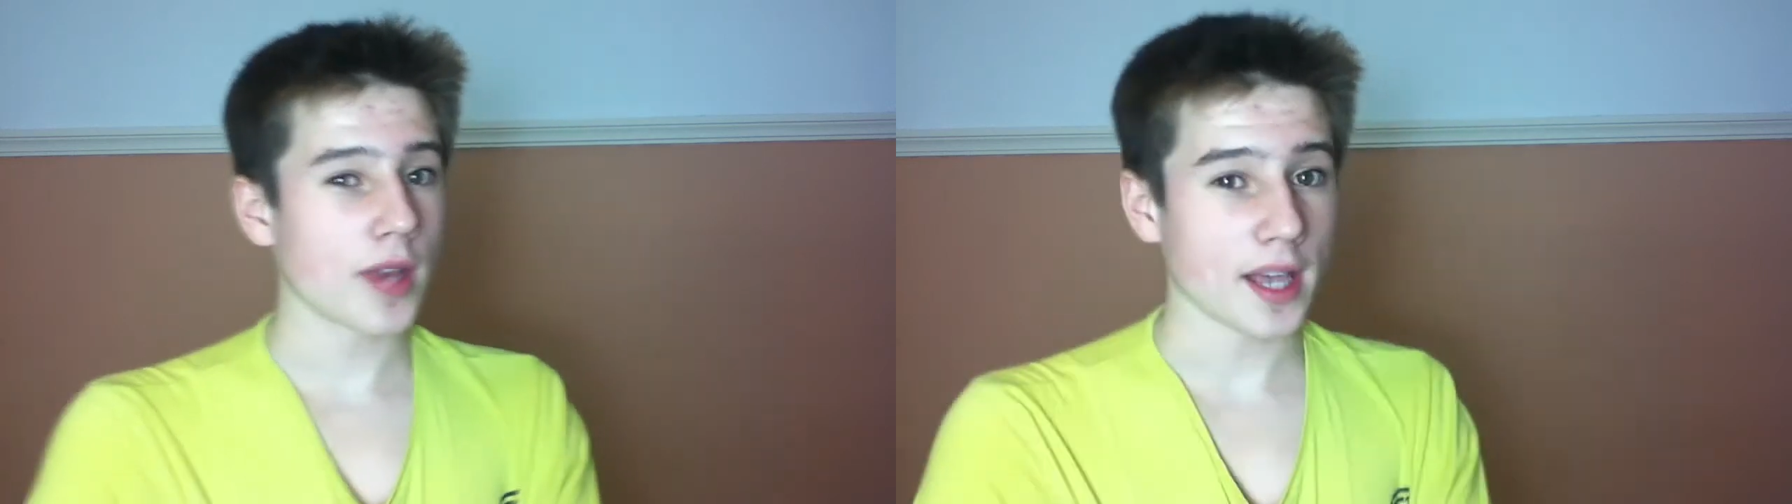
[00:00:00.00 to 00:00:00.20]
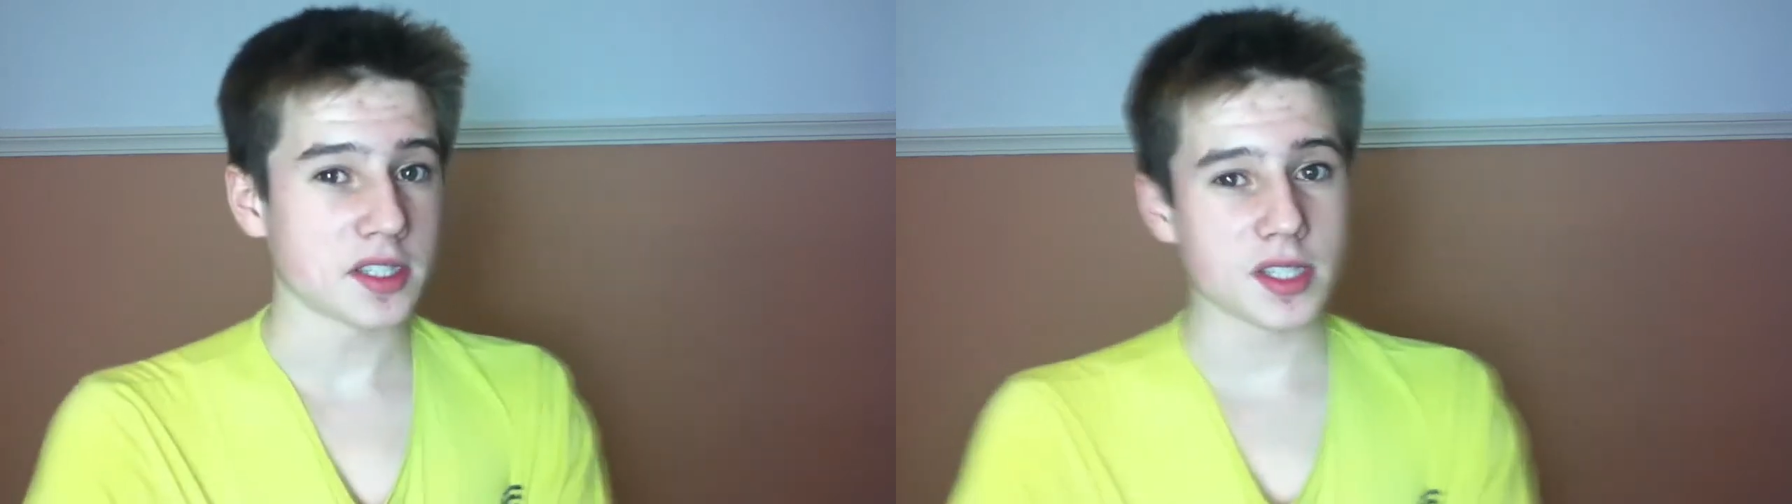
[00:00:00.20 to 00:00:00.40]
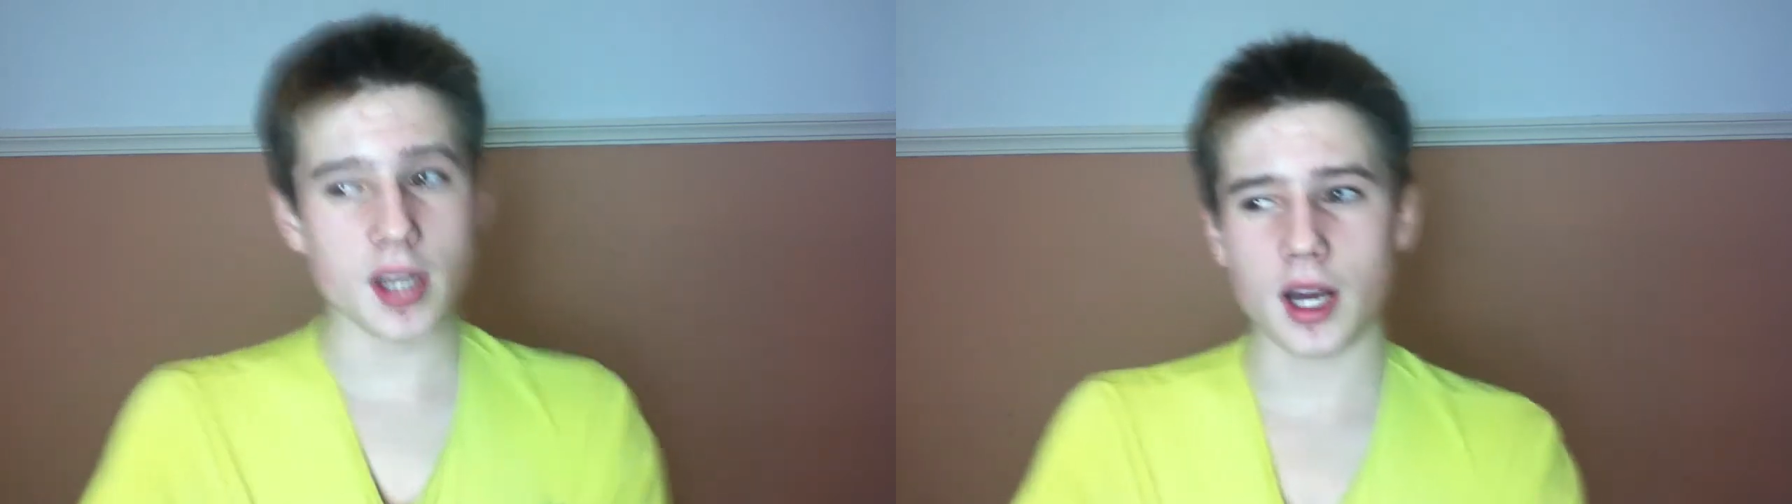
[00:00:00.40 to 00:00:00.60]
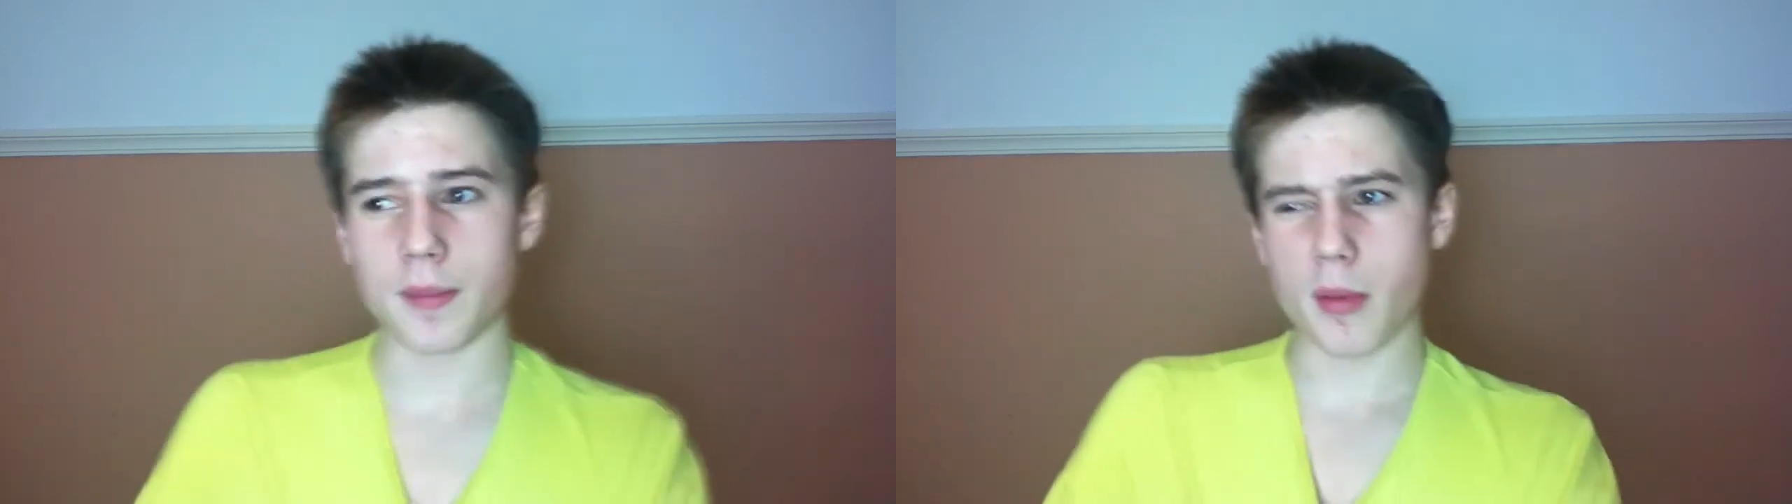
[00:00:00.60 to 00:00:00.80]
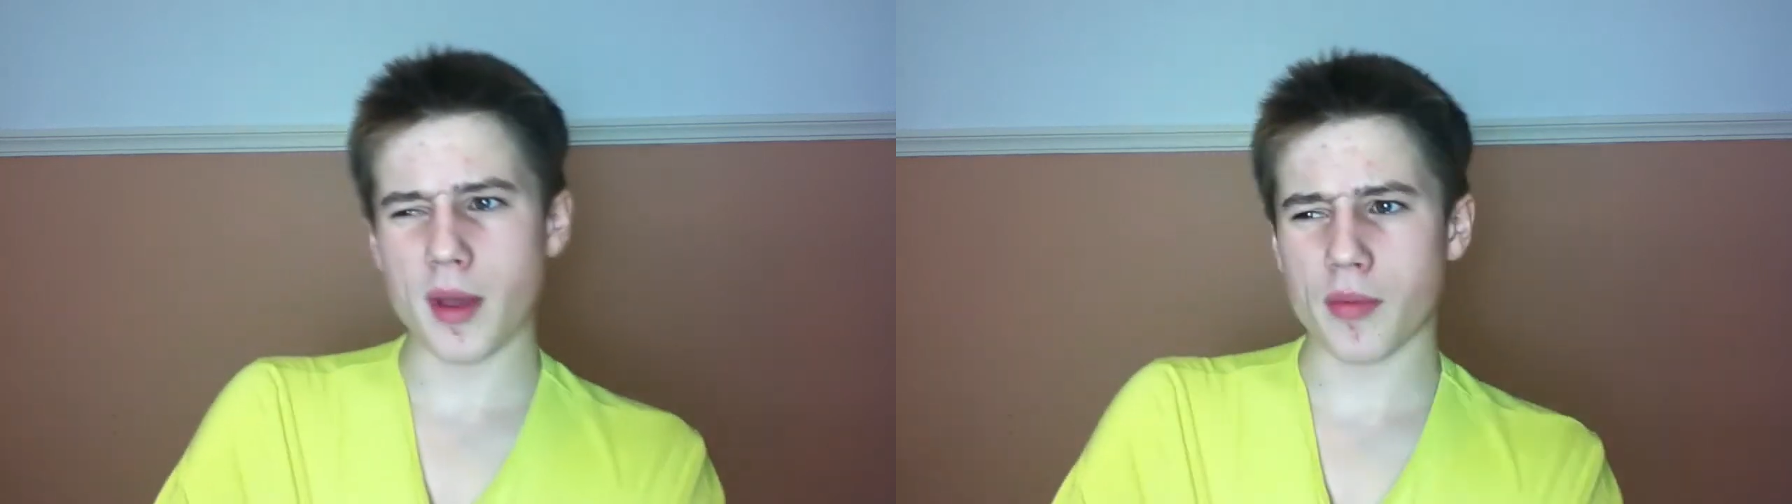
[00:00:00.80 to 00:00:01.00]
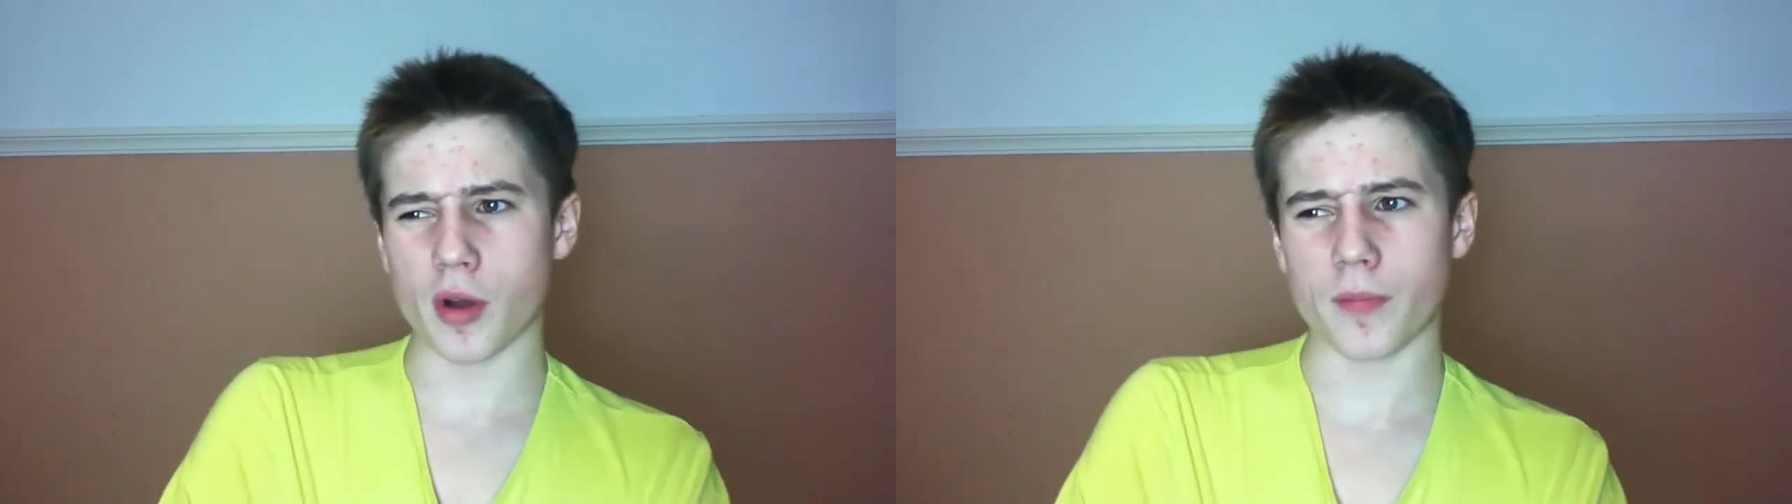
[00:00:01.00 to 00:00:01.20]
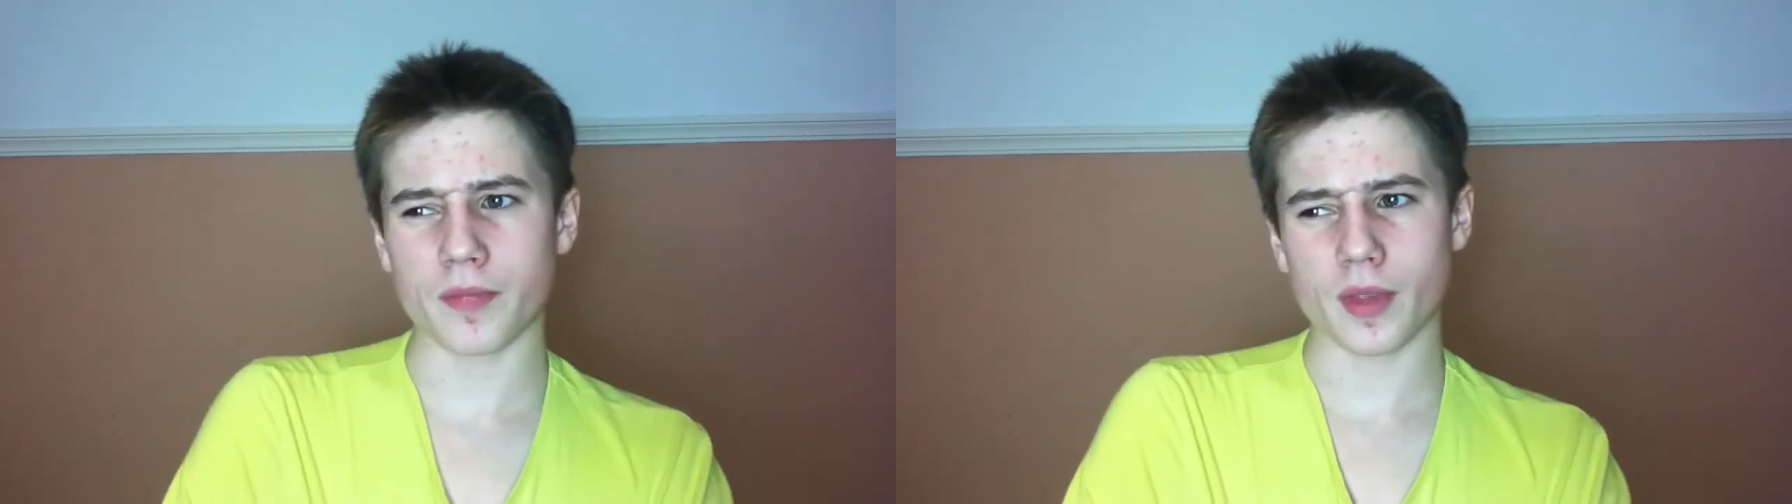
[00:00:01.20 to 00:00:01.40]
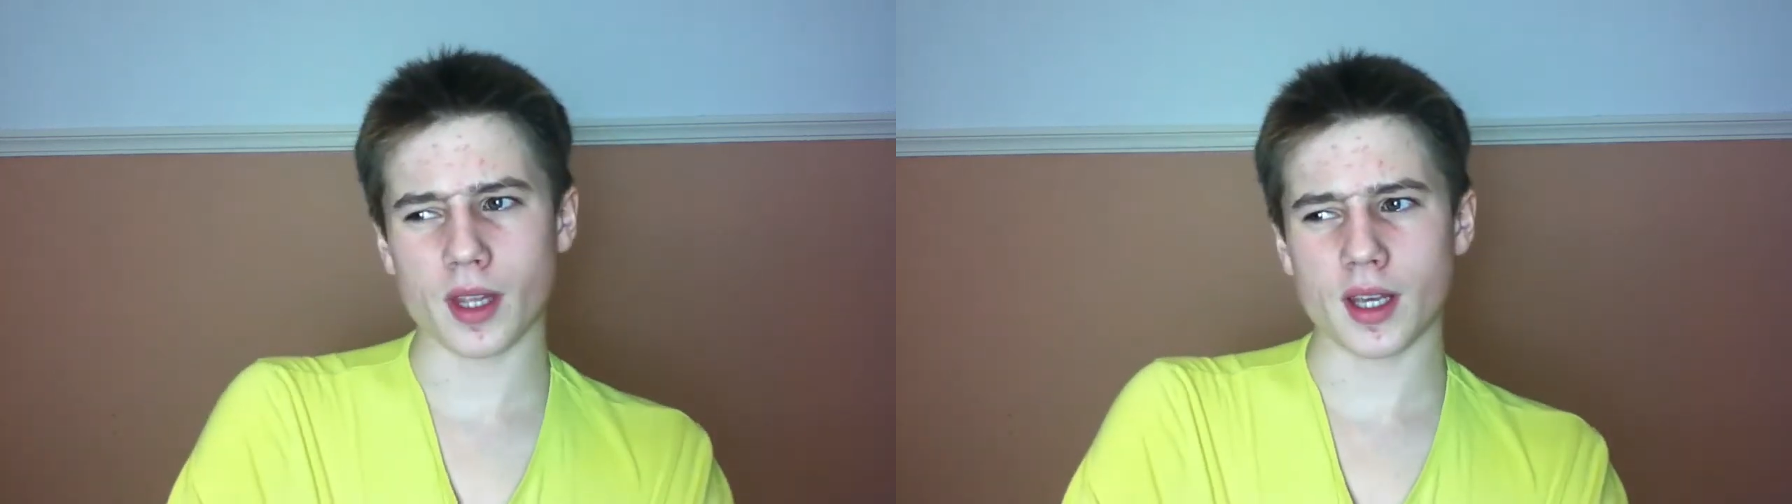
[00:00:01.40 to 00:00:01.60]
So yes, uh,
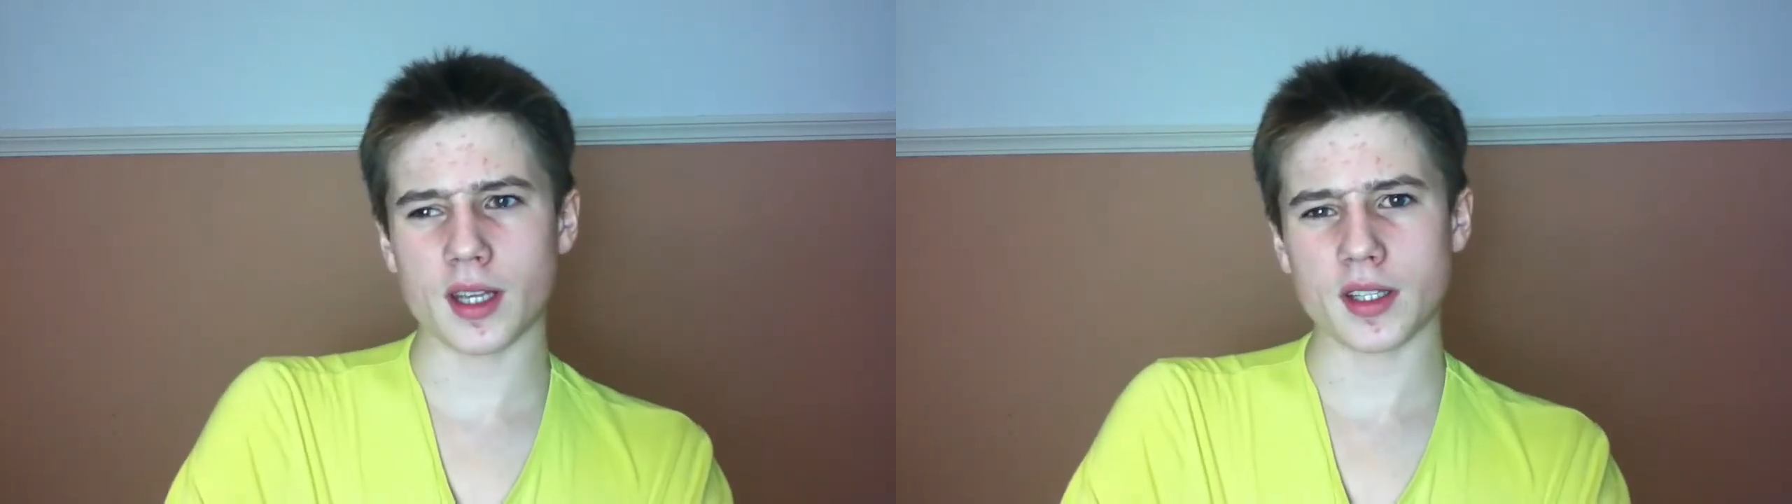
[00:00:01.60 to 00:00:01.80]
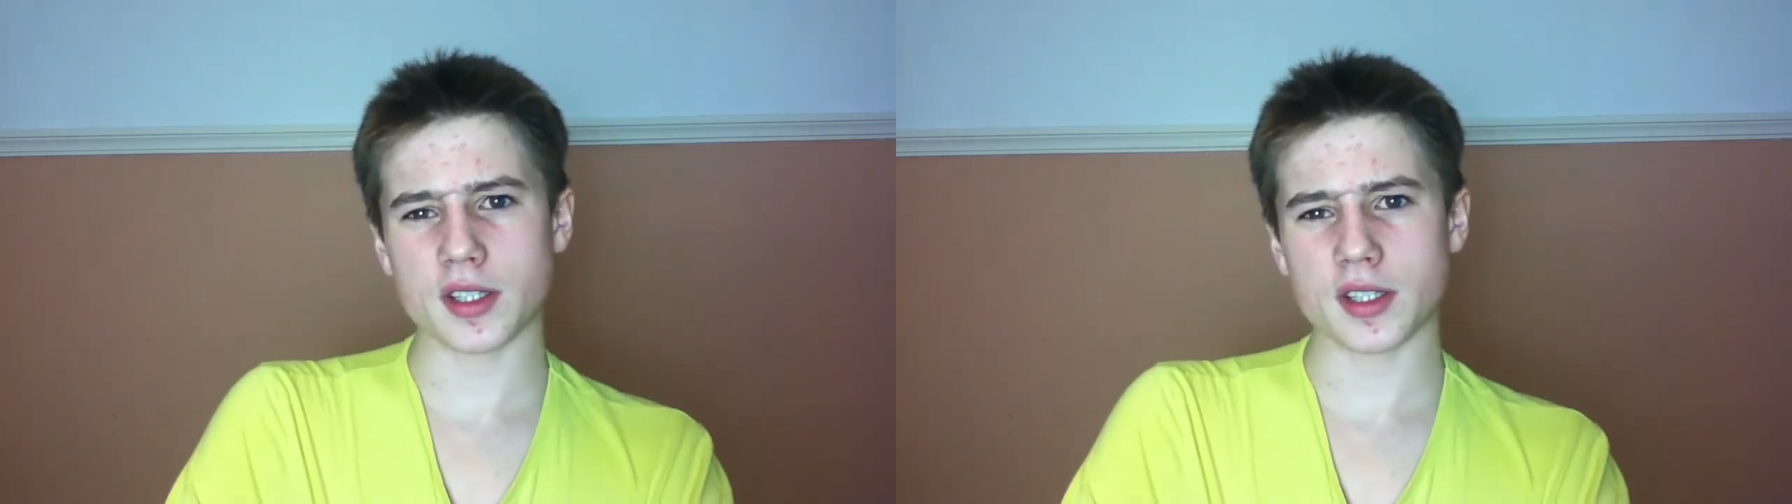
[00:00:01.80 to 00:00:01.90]
Premiere Pro